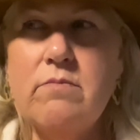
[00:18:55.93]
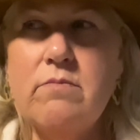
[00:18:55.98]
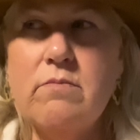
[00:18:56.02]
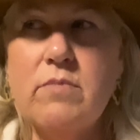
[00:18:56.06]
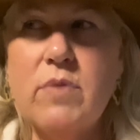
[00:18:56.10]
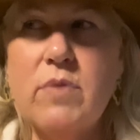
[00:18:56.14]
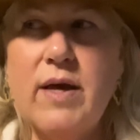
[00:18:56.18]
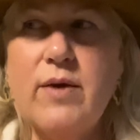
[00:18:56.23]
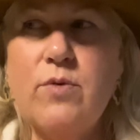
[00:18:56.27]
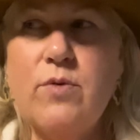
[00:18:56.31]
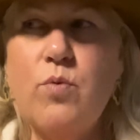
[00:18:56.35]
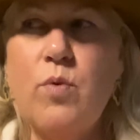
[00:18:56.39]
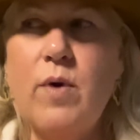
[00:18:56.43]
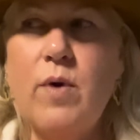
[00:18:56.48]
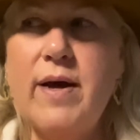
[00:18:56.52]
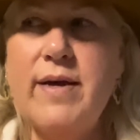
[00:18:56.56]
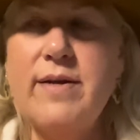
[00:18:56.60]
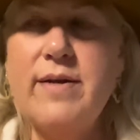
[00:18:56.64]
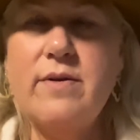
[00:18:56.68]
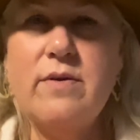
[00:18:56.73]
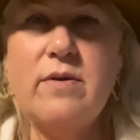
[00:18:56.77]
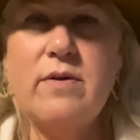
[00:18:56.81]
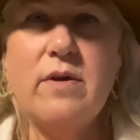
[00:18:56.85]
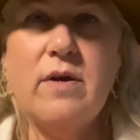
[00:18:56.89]
like
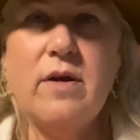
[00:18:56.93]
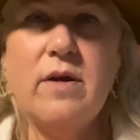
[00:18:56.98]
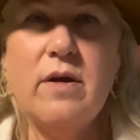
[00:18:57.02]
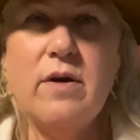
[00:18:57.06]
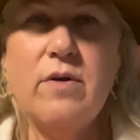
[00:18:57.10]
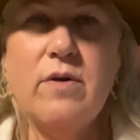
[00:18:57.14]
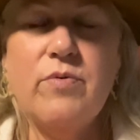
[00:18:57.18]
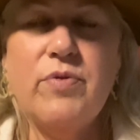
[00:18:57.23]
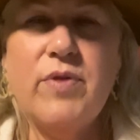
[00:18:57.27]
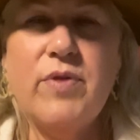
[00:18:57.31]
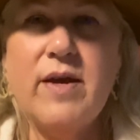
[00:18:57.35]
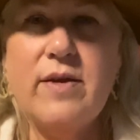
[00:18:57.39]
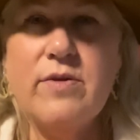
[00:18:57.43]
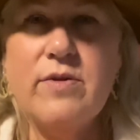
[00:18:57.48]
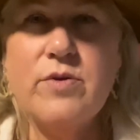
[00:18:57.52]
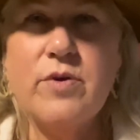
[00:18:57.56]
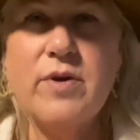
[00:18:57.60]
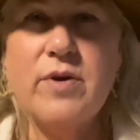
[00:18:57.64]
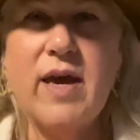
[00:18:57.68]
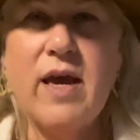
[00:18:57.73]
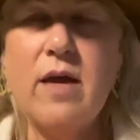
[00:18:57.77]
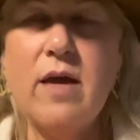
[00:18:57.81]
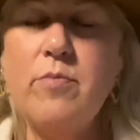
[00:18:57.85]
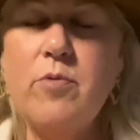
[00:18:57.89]
what, you know, things are
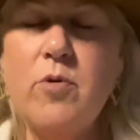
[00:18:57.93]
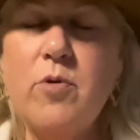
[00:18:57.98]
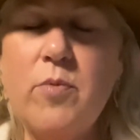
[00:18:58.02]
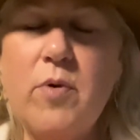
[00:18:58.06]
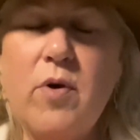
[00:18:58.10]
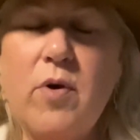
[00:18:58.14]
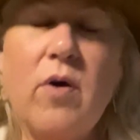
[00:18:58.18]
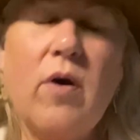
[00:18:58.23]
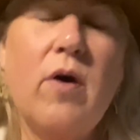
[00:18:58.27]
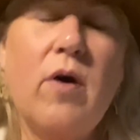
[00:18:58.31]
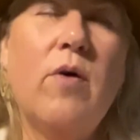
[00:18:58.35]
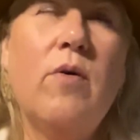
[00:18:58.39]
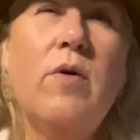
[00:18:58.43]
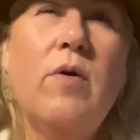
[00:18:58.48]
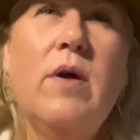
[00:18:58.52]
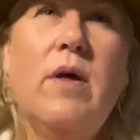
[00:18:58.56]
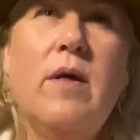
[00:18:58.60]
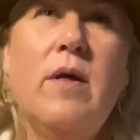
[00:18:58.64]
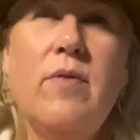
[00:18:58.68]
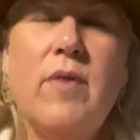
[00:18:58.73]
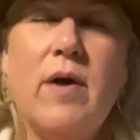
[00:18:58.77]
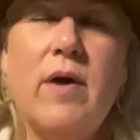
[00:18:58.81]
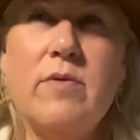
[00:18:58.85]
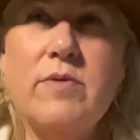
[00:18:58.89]
capable. Oh,
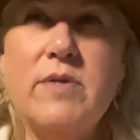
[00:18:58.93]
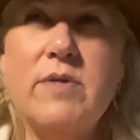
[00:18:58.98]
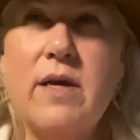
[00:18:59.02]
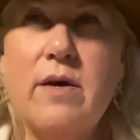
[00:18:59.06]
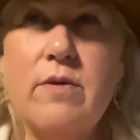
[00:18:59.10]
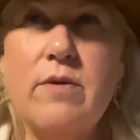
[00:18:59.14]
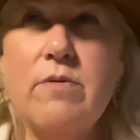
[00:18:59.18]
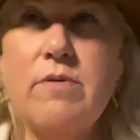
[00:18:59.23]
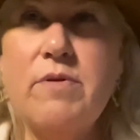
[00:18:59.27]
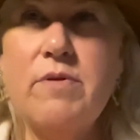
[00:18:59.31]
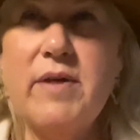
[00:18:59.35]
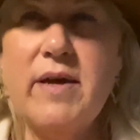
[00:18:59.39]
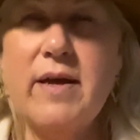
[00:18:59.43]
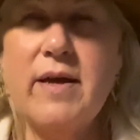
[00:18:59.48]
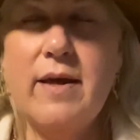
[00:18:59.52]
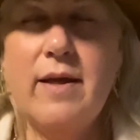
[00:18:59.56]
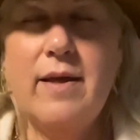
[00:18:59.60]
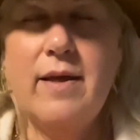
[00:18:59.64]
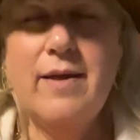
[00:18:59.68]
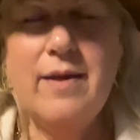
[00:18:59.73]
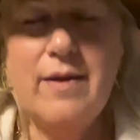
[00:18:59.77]
that was the other thing.